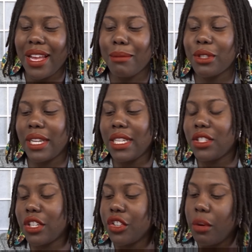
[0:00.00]
So I did
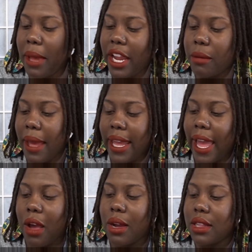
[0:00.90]
start to grow my hair back
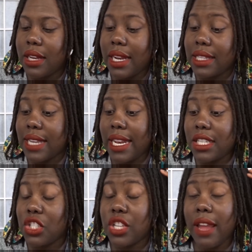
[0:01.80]
out, and then I decided
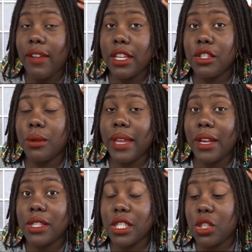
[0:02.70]
to shave it in
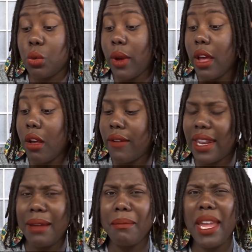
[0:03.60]
2012. And
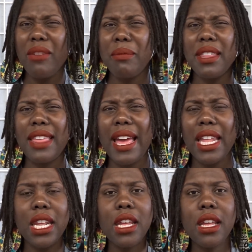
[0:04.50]
I may have put
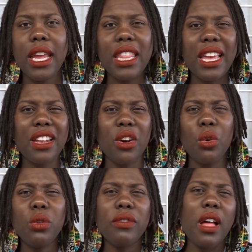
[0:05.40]
that in like an
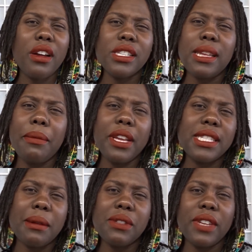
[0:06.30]
old vlog or something
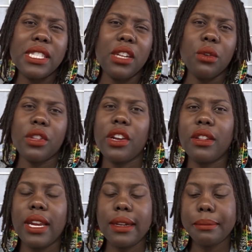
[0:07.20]
because I was visiting North
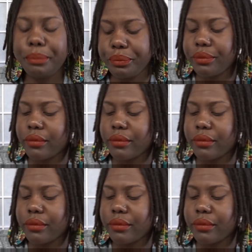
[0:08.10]
Carolina.